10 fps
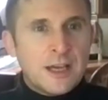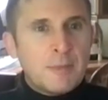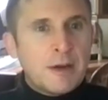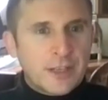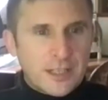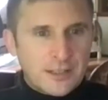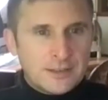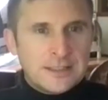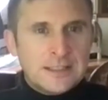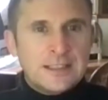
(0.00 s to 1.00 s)
America.
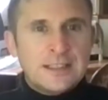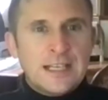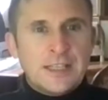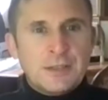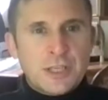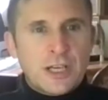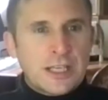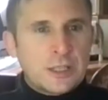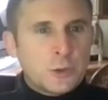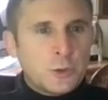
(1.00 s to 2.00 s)
And there's a guy
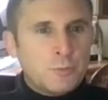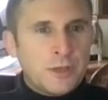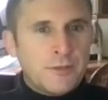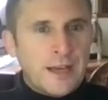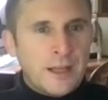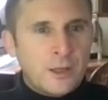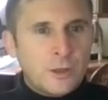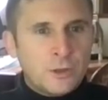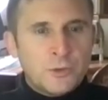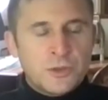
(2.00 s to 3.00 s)
called Pavel
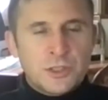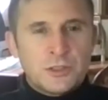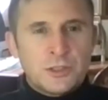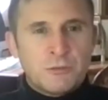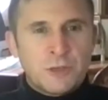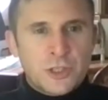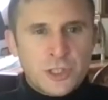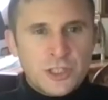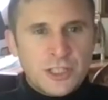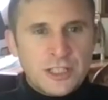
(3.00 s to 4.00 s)
who was a
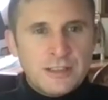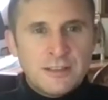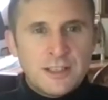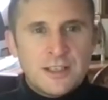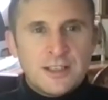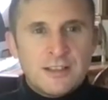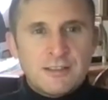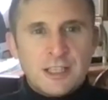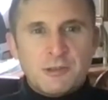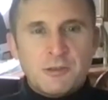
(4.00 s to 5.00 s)
Russian, and he
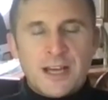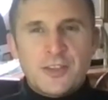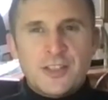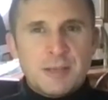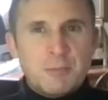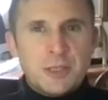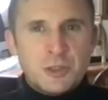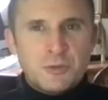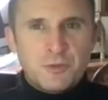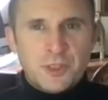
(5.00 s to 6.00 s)
had this image
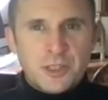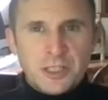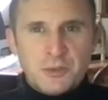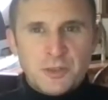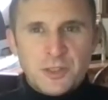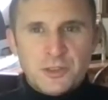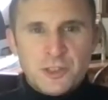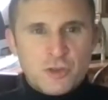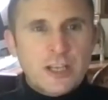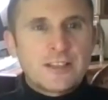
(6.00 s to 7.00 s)
of the
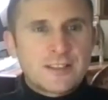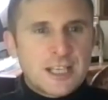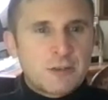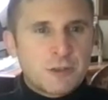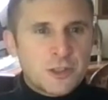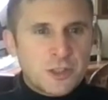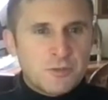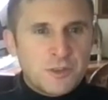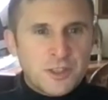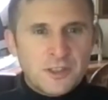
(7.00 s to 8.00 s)
strength secrets
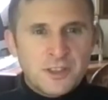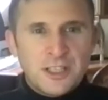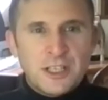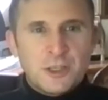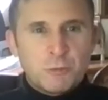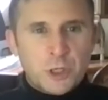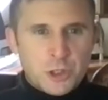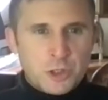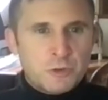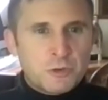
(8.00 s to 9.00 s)
of the
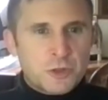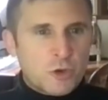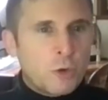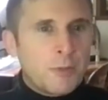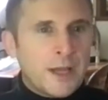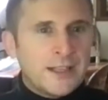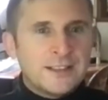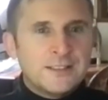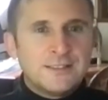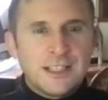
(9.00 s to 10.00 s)
Russian strongmen,
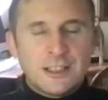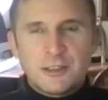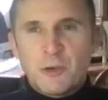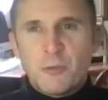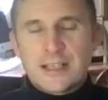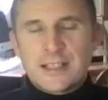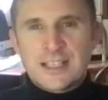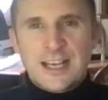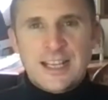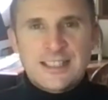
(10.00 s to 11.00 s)
and going back to the
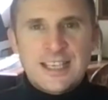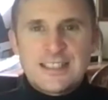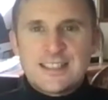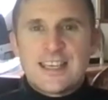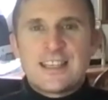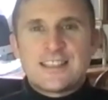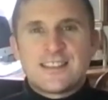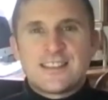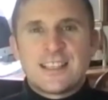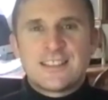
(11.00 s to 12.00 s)
gladiator days
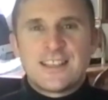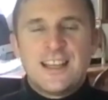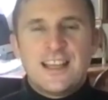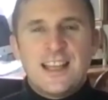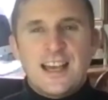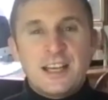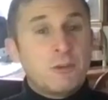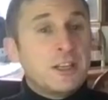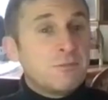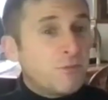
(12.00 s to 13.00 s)
and things, and it
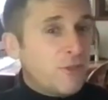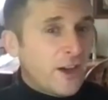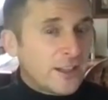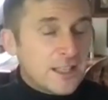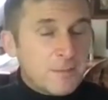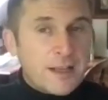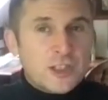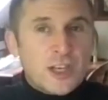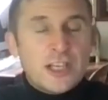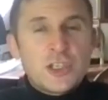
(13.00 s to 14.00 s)
really fired the
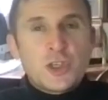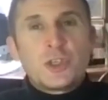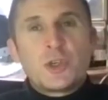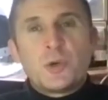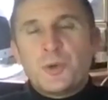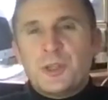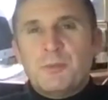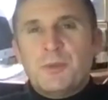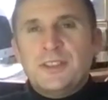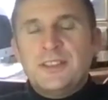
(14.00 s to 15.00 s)
imagination and caught
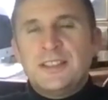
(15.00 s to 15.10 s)
them. And